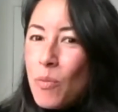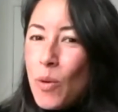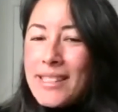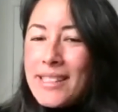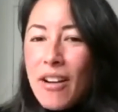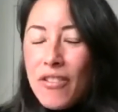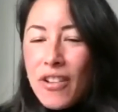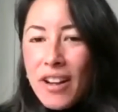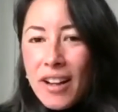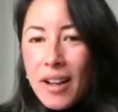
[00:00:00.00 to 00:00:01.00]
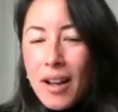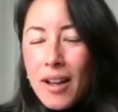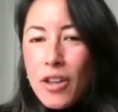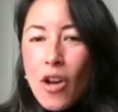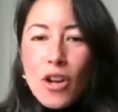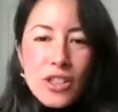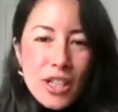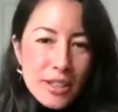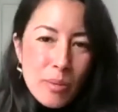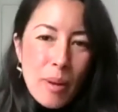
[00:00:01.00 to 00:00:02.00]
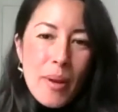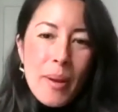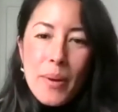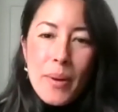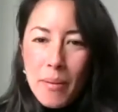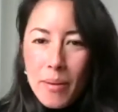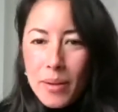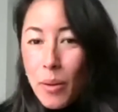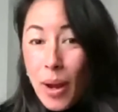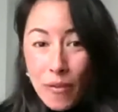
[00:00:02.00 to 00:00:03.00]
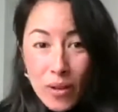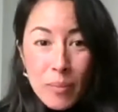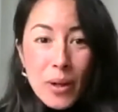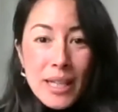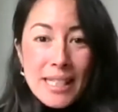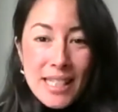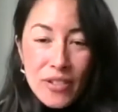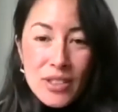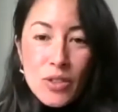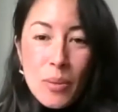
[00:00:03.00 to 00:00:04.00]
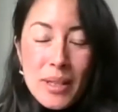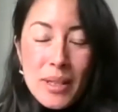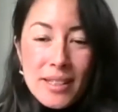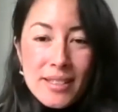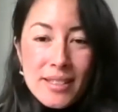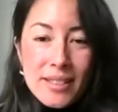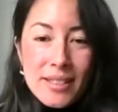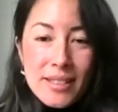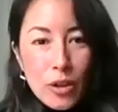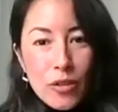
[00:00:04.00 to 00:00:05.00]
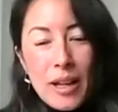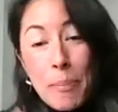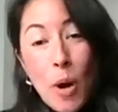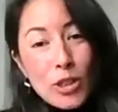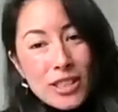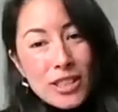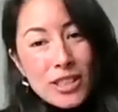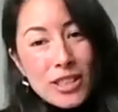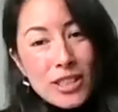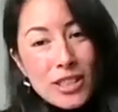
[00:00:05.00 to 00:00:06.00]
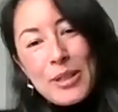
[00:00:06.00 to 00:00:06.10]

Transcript: we suffer not just women, but you know everybody suffers from this idea of imposter syndrome.